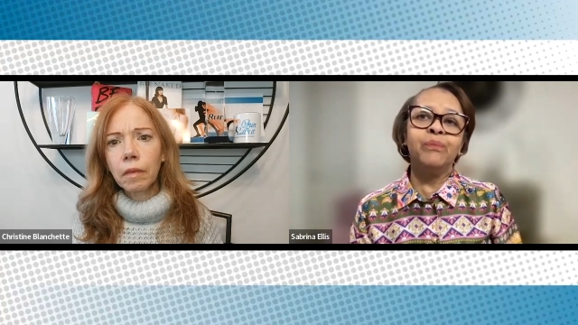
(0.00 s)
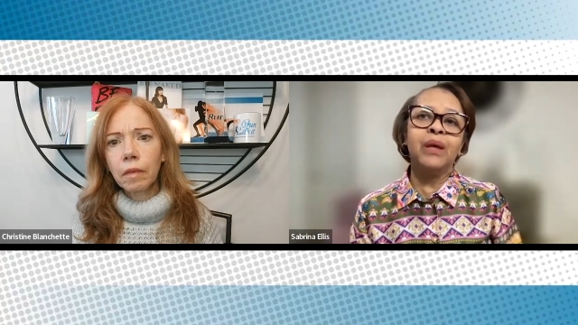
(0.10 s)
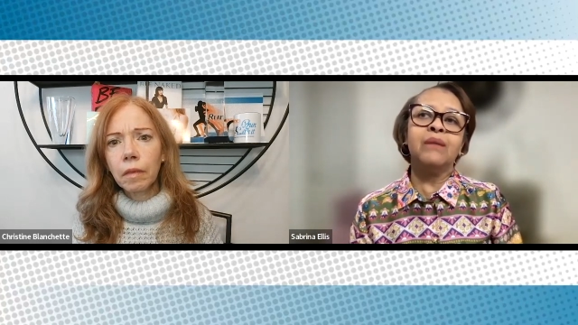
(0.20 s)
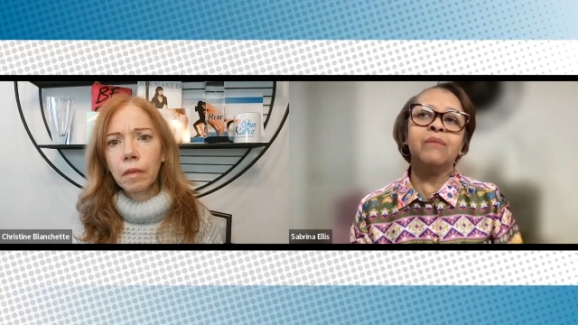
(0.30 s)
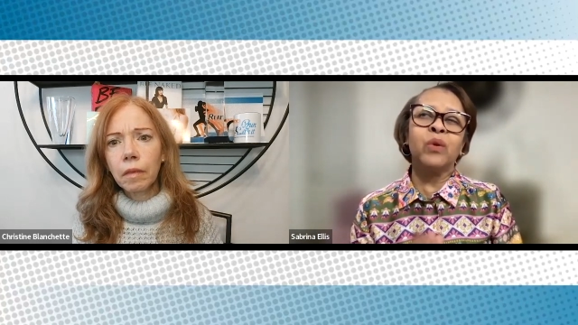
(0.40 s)

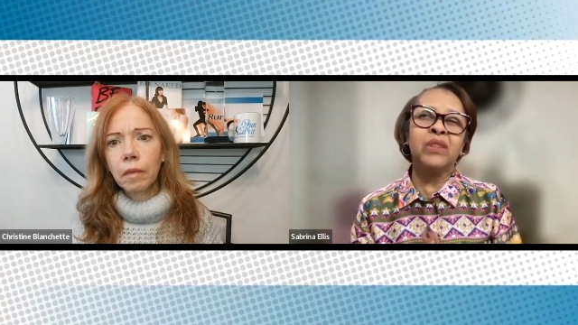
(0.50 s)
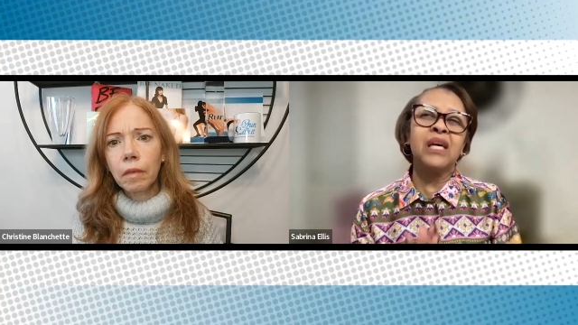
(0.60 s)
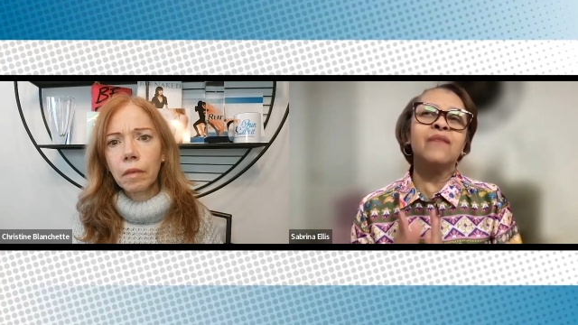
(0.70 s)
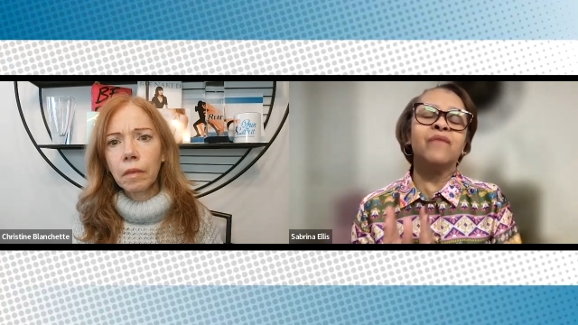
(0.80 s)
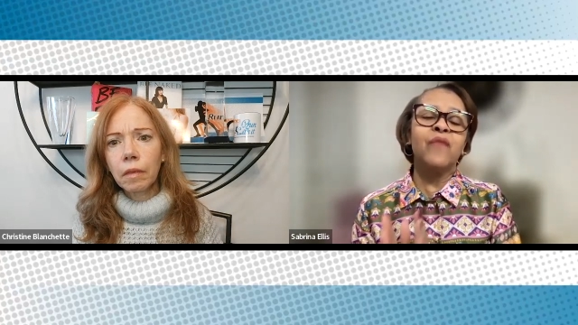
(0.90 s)
Speaker 1: in
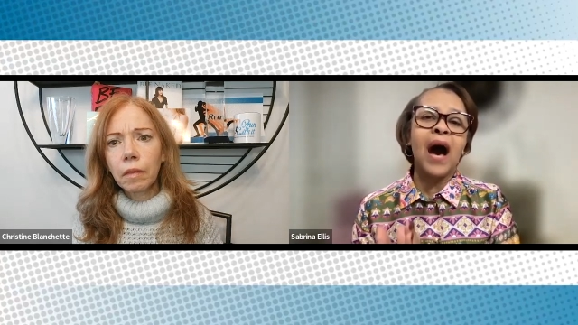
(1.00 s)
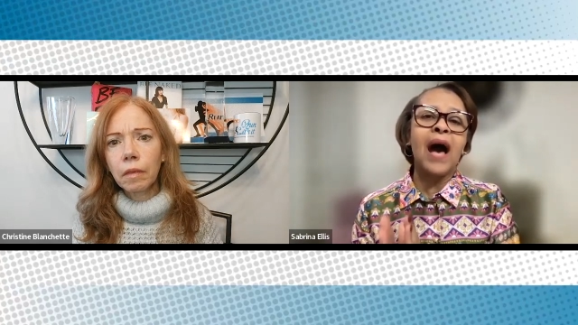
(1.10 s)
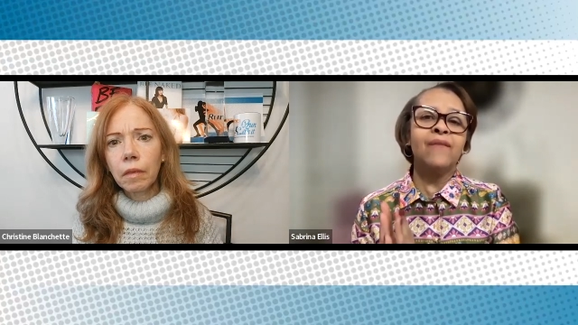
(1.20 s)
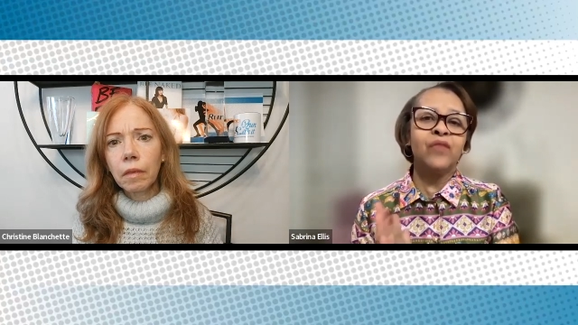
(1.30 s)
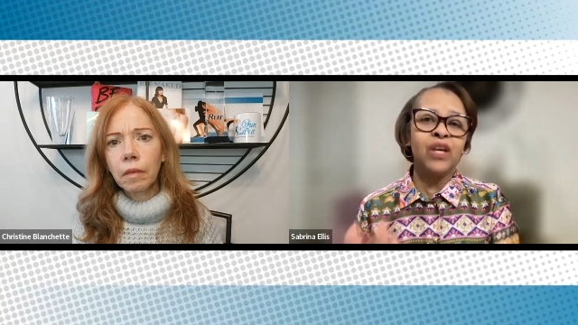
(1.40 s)
within
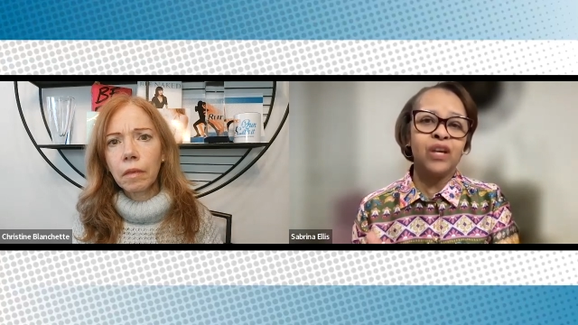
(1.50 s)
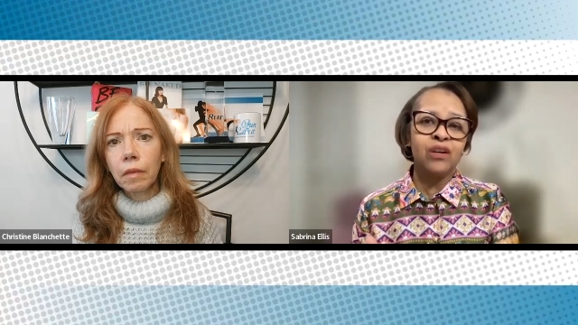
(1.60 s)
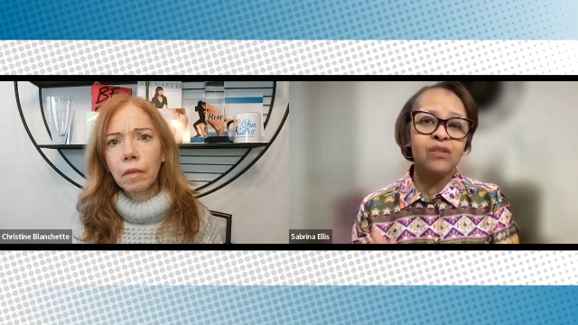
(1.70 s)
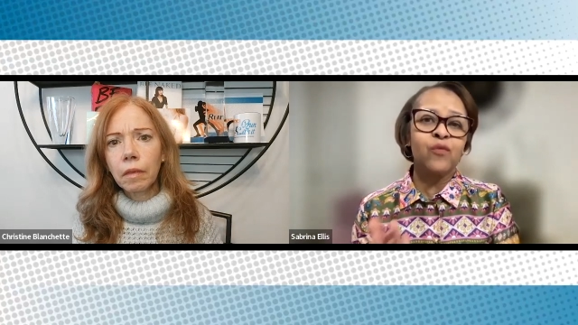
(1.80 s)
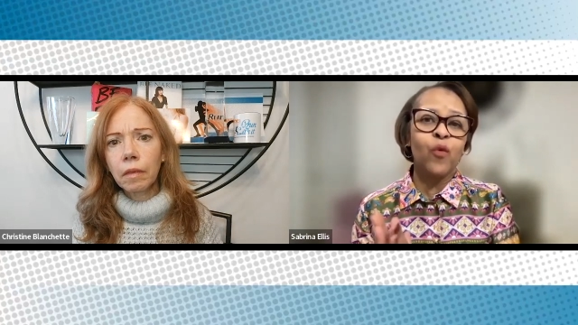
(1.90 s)
five years,